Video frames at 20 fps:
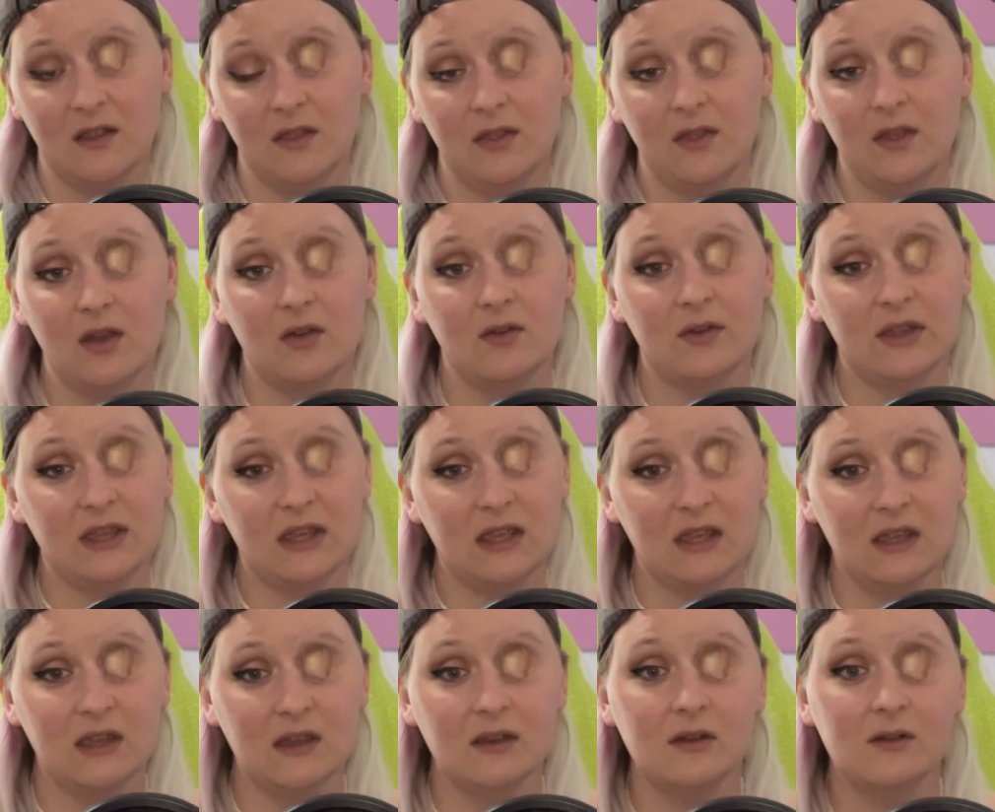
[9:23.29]
though
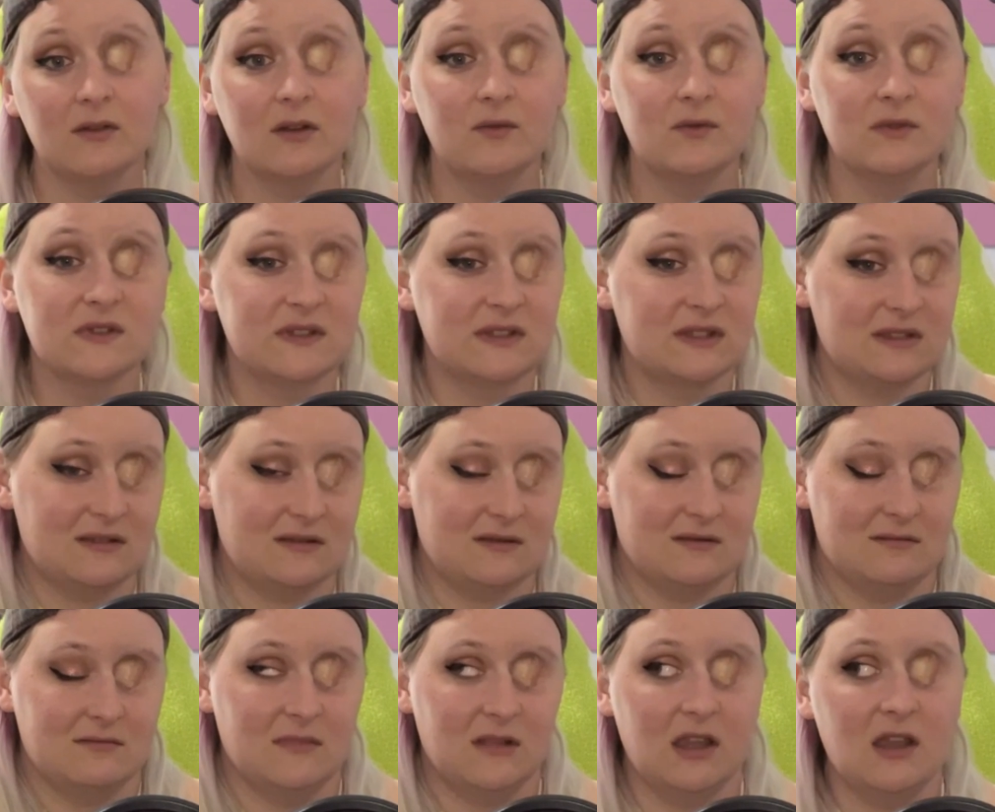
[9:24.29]
he was
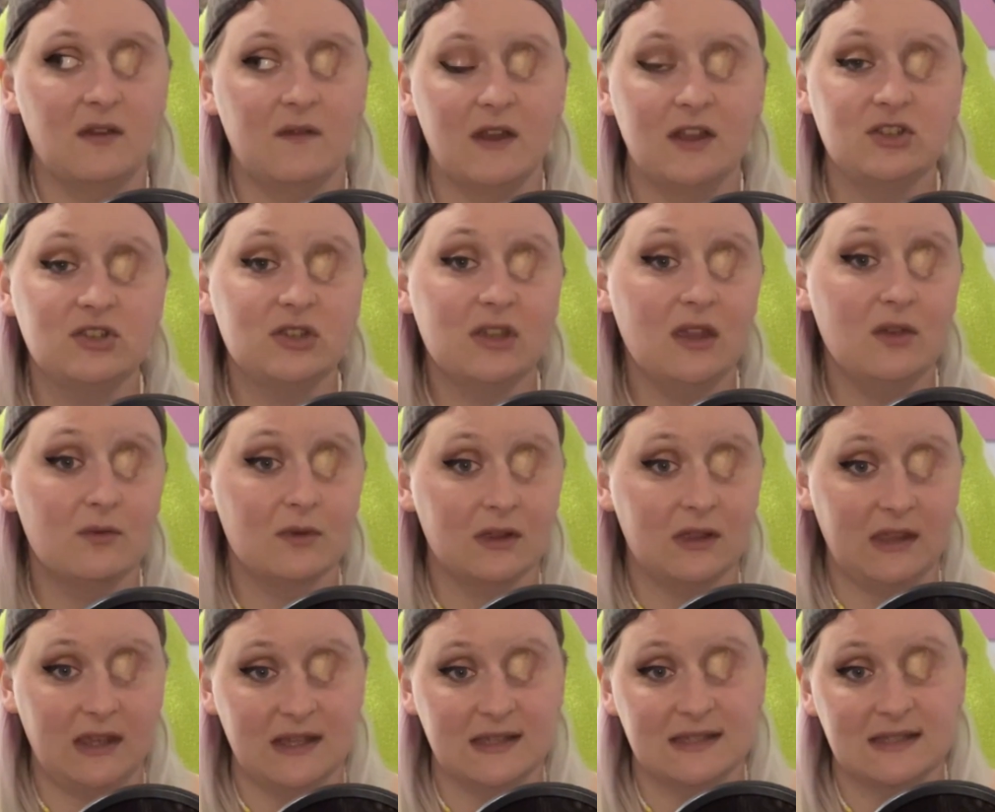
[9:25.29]
eventually
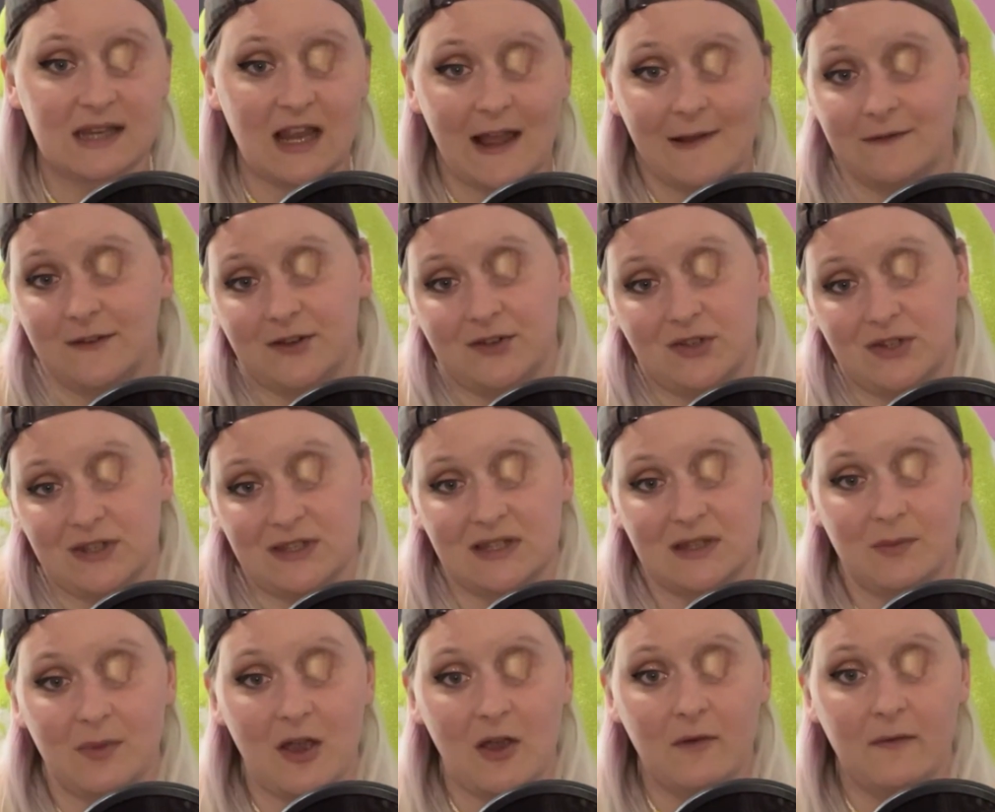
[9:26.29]
released after just
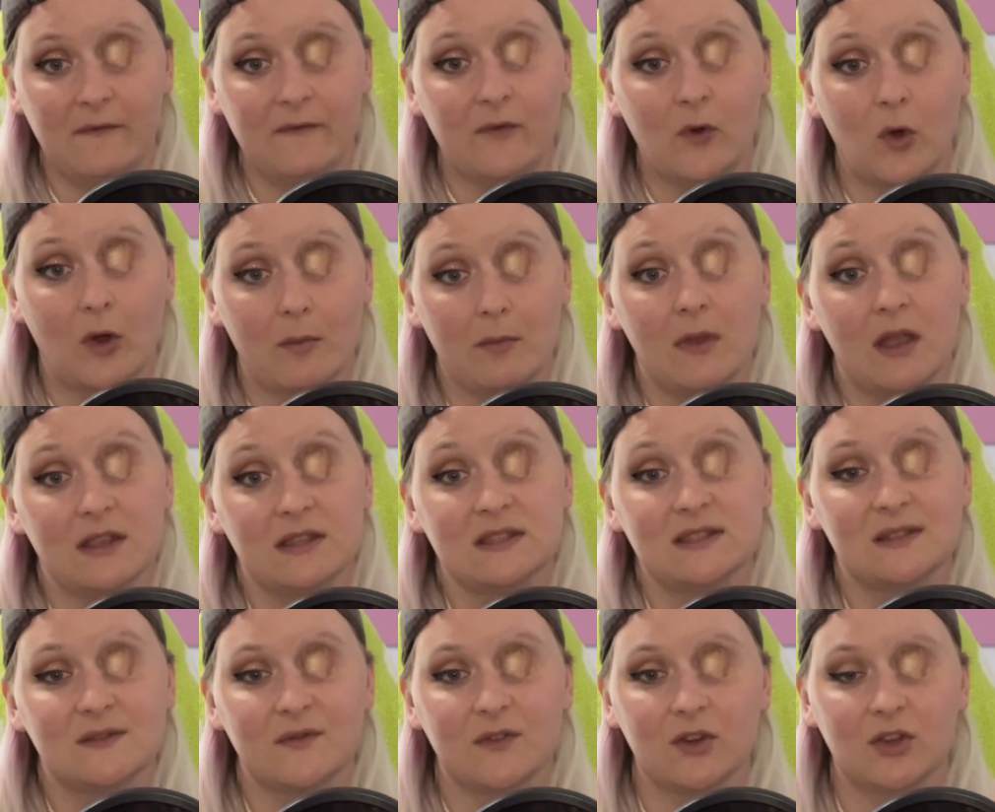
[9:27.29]
about 4
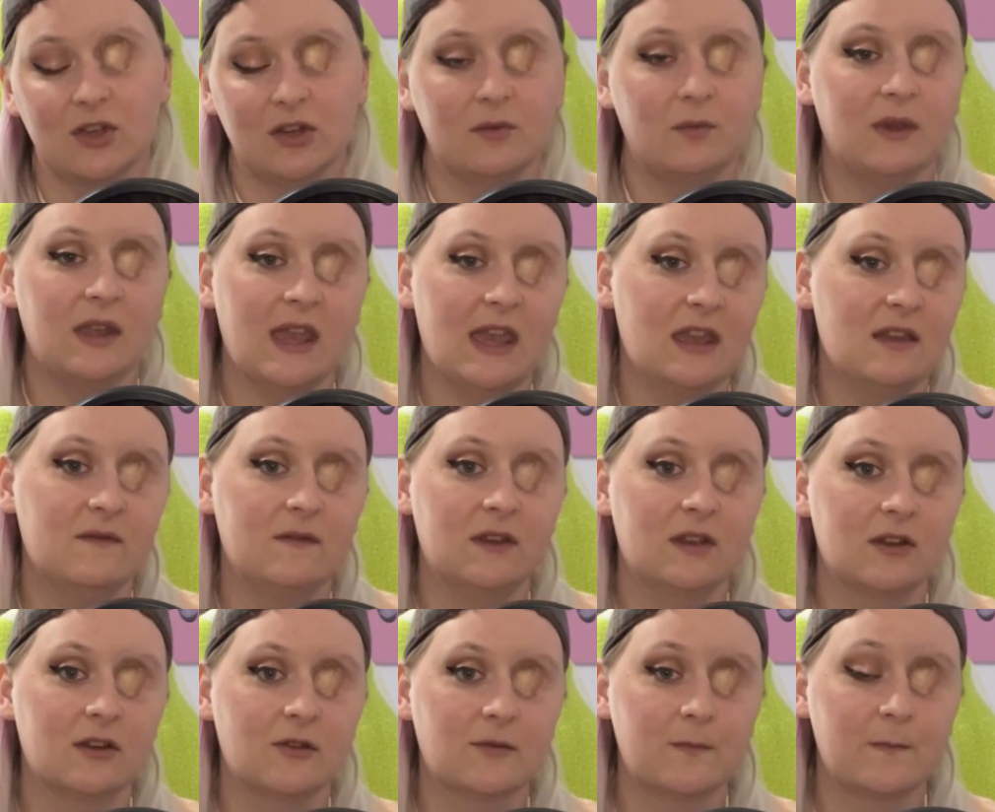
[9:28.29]
months for good
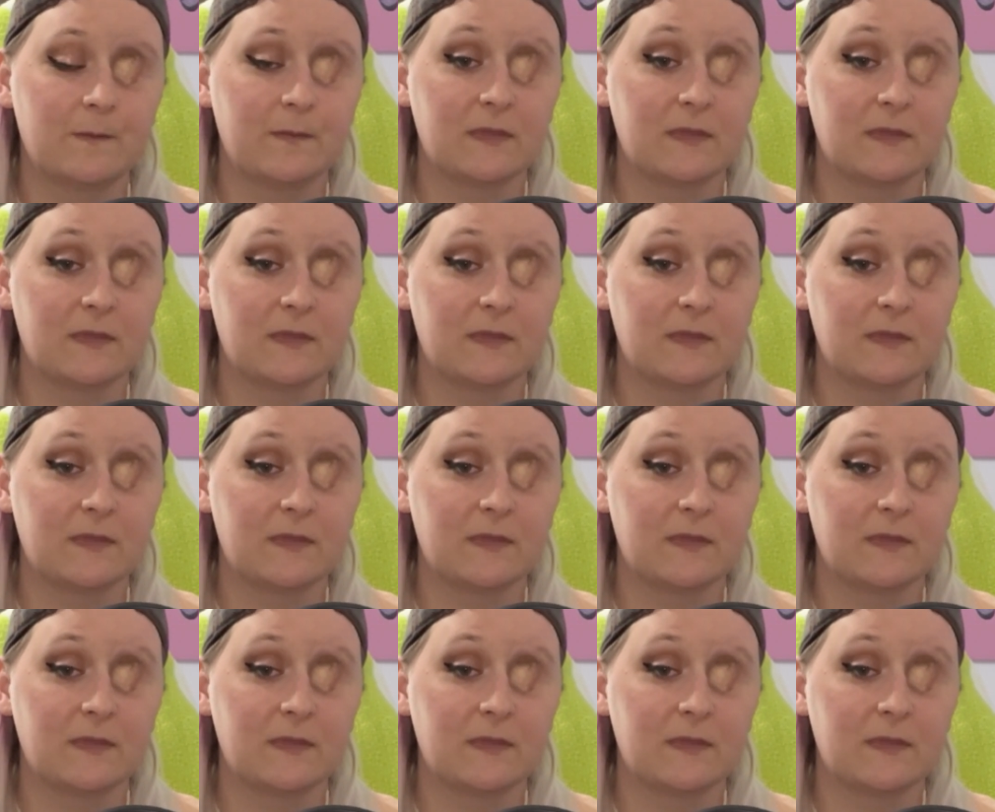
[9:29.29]
behavior.